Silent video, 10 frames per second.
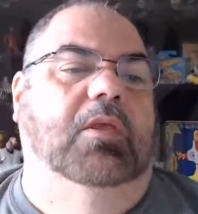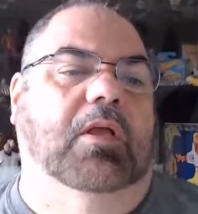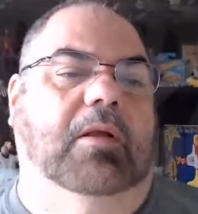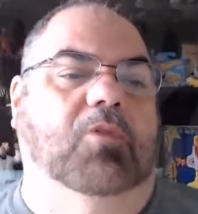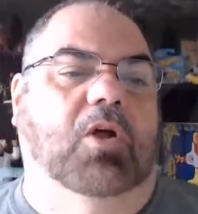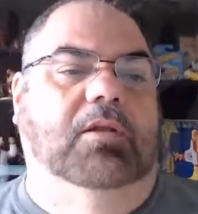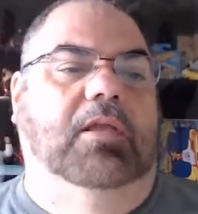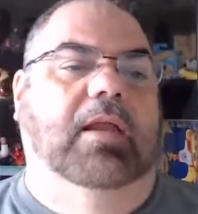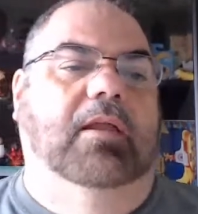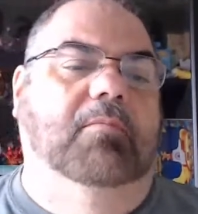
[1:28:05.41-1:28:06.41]
I'm not
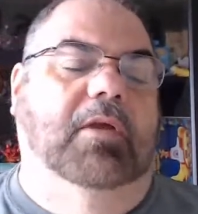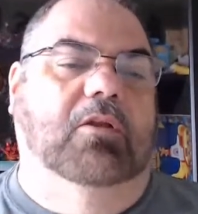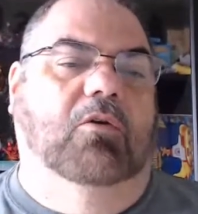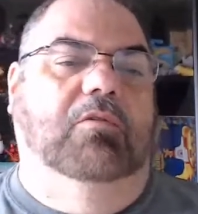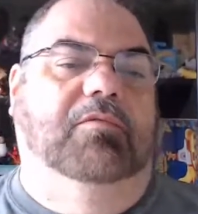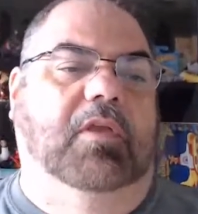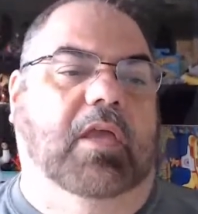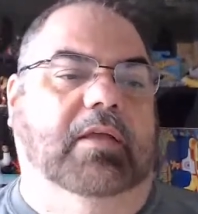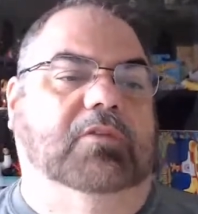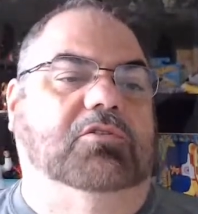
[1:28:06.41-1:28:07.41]
getting my
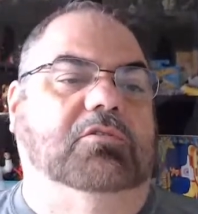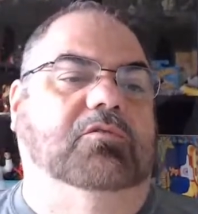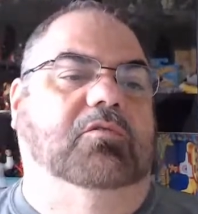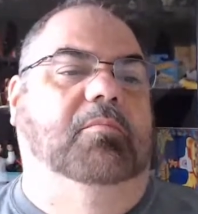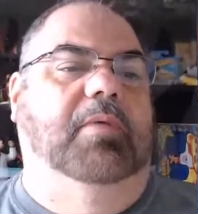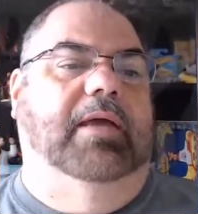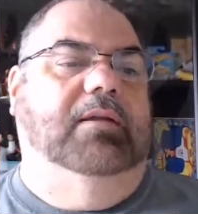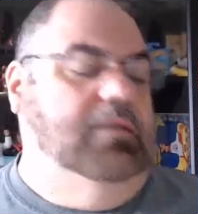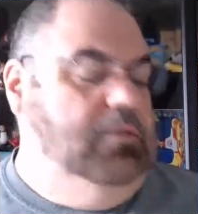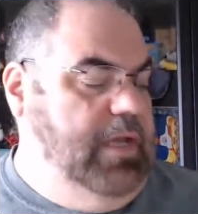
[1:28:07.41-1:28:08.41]
notifications from
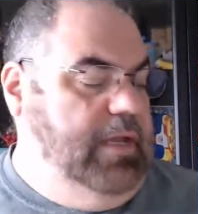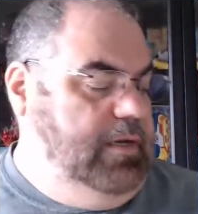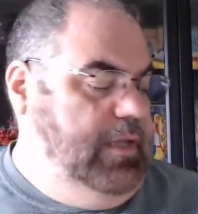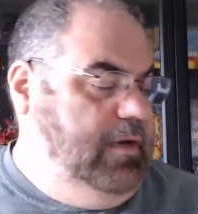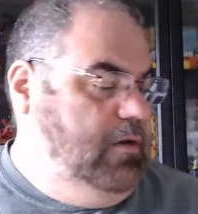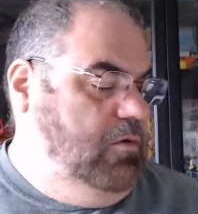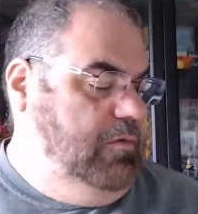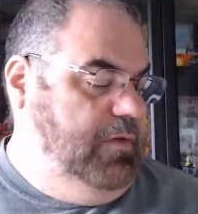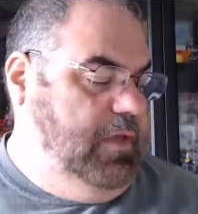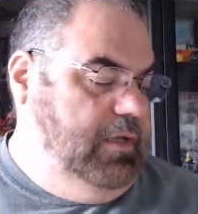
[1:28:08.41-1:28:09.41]
Patty. Yeah, I didn't get a
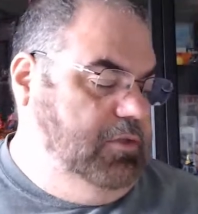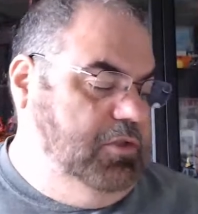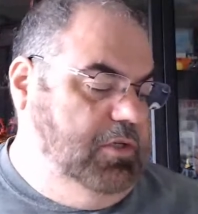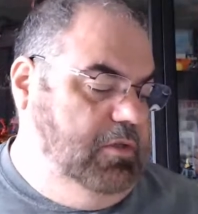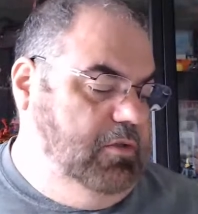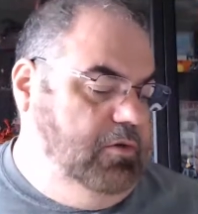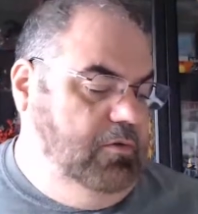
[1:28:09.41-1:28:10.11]
notification either.